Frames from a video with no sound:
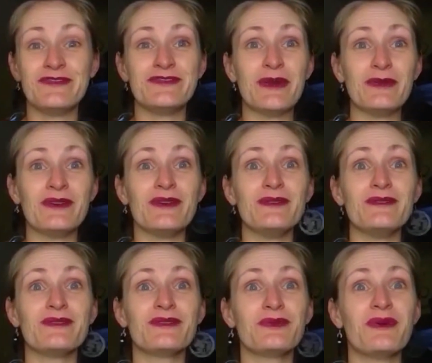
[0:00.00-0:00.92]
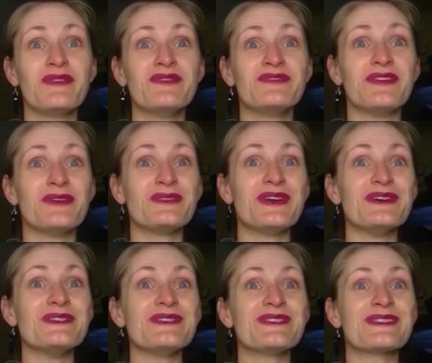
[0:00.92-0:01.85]
Photos? You want
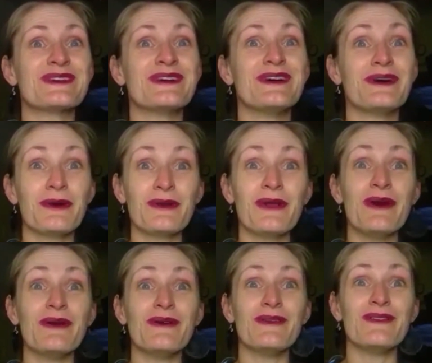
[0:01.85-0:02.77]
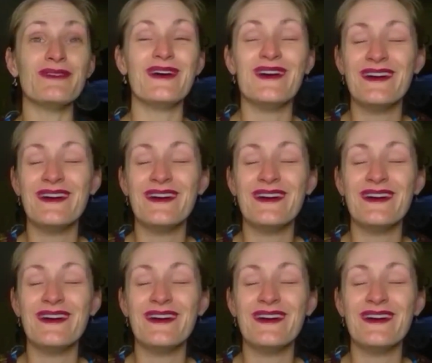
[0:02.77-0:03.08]
photos? Oh